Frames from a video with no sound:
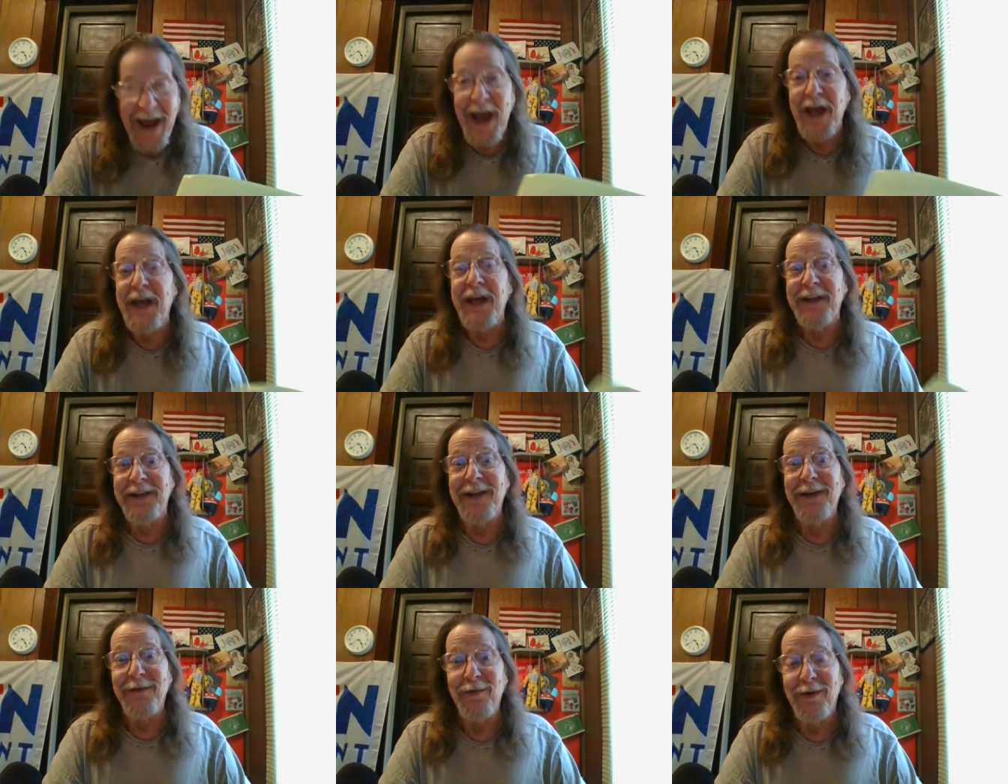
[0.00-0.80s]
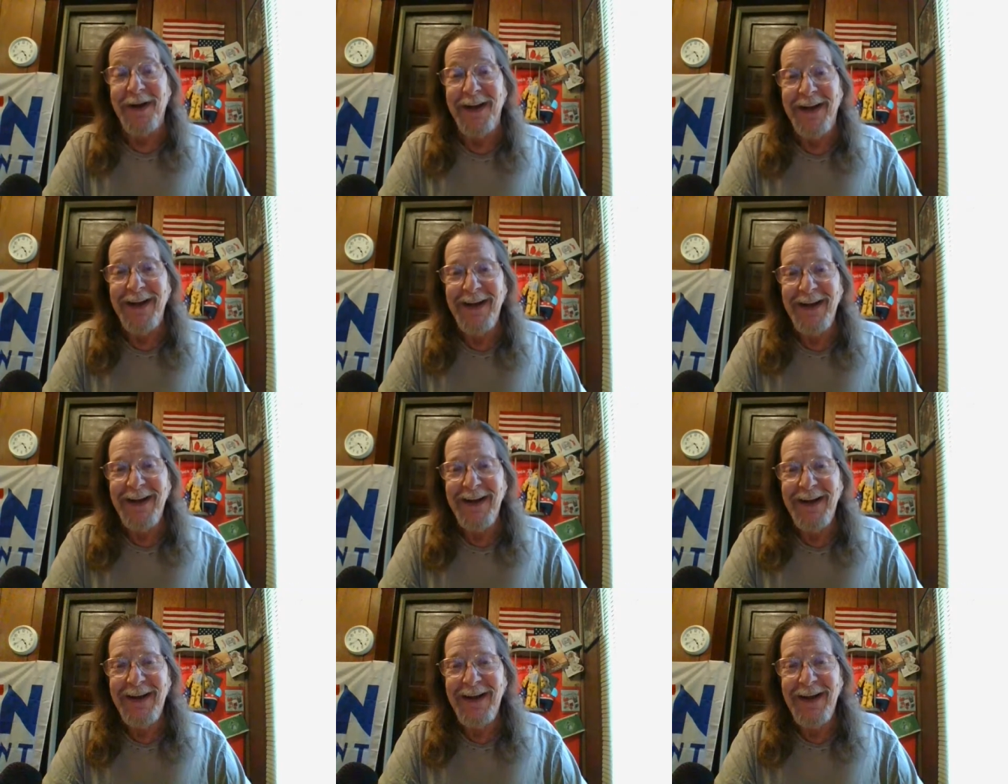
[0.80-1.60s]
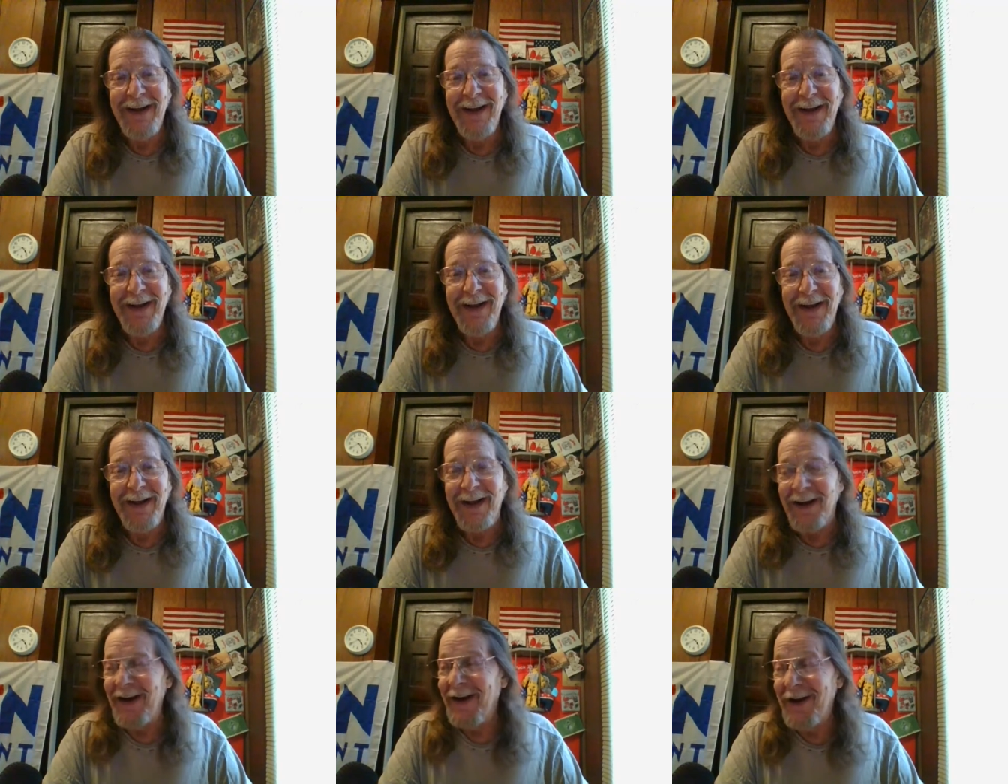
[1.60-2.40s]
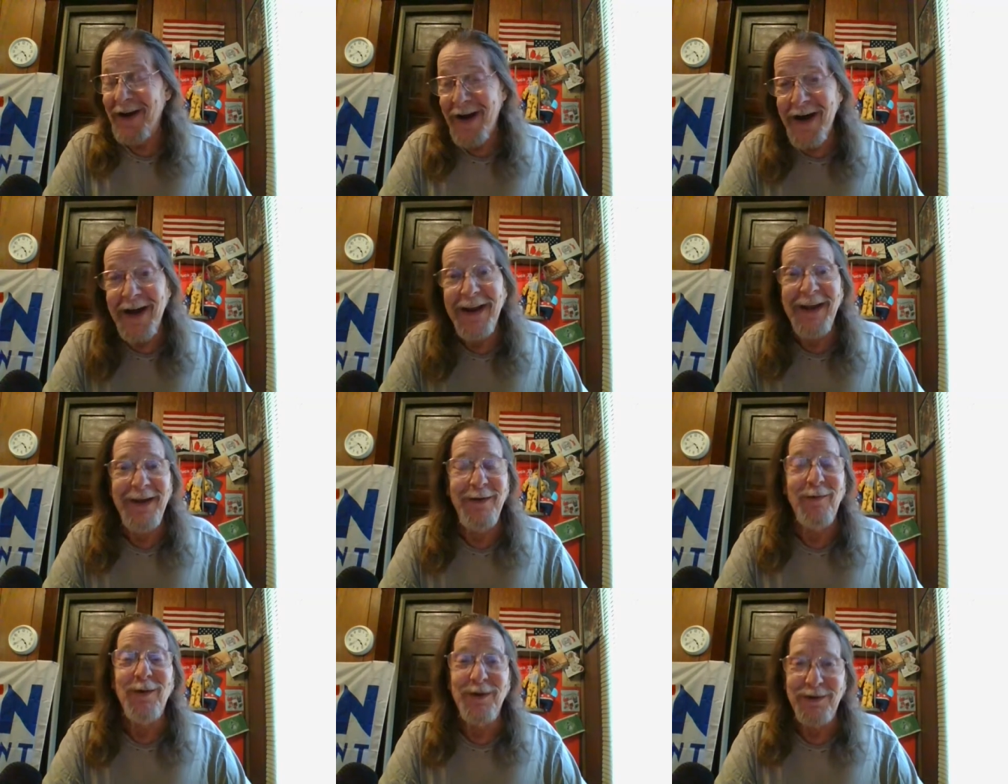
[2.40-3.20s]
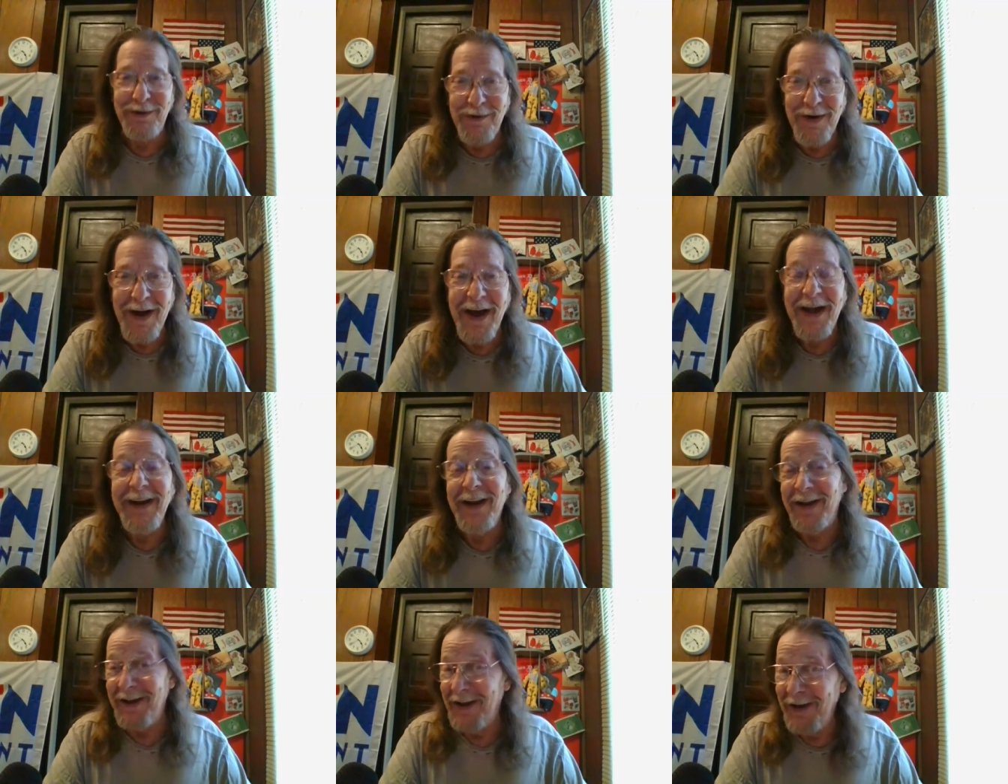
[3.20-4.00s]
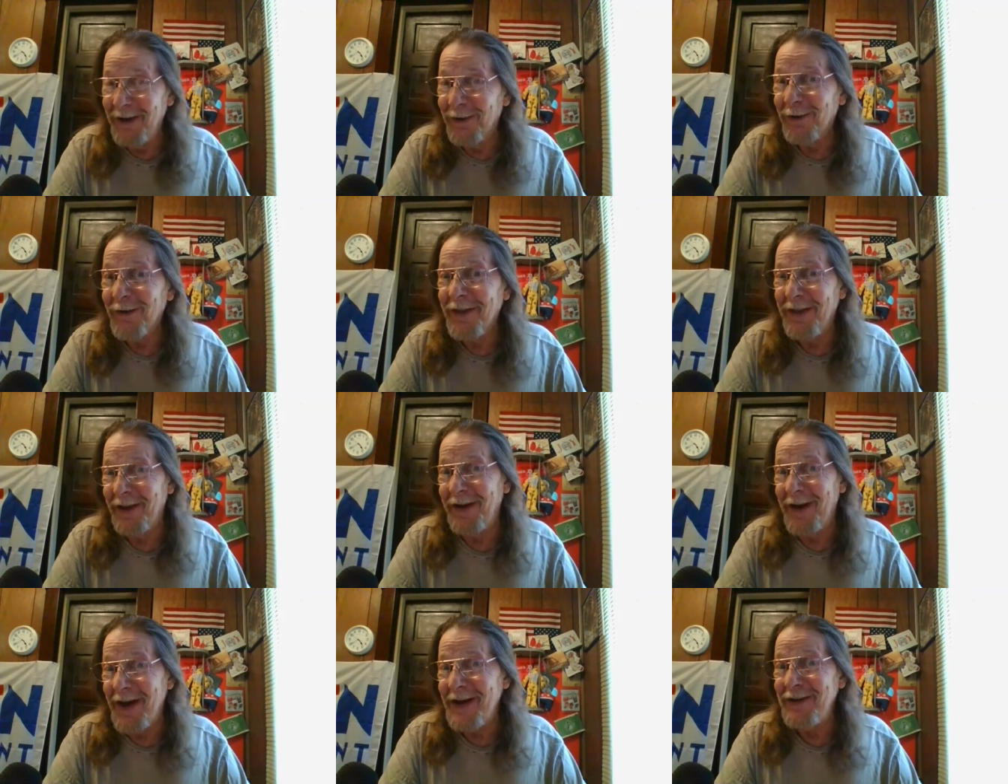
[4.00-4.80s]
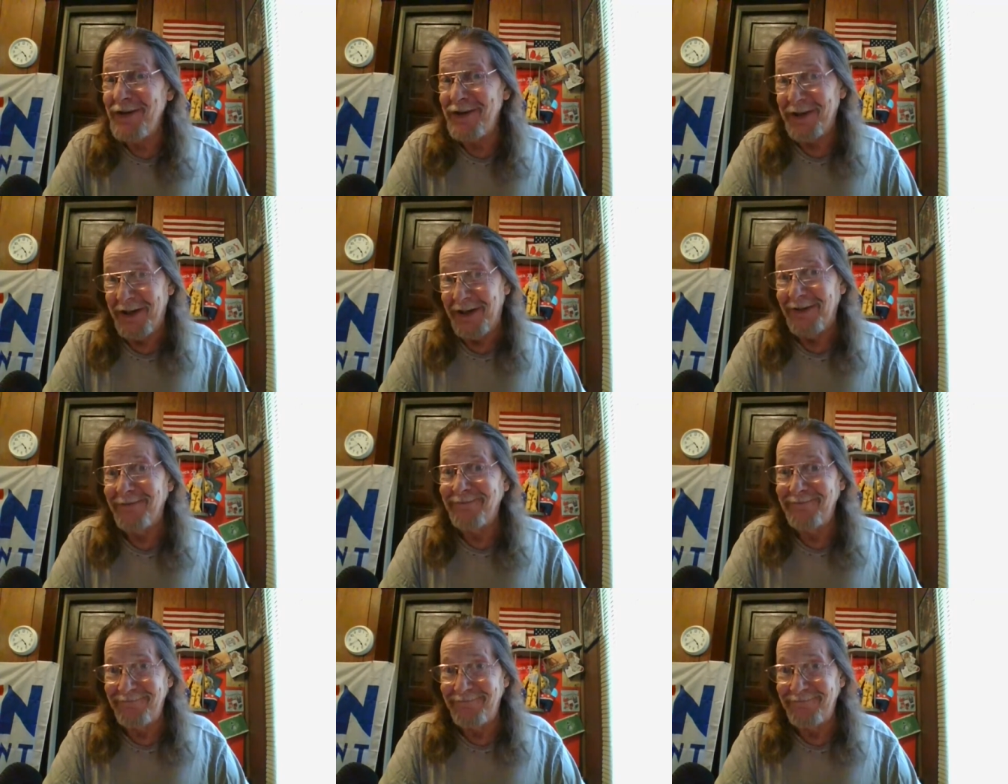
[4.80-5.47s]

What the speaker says: hey, get this one. Donnie was trying to heal the nation.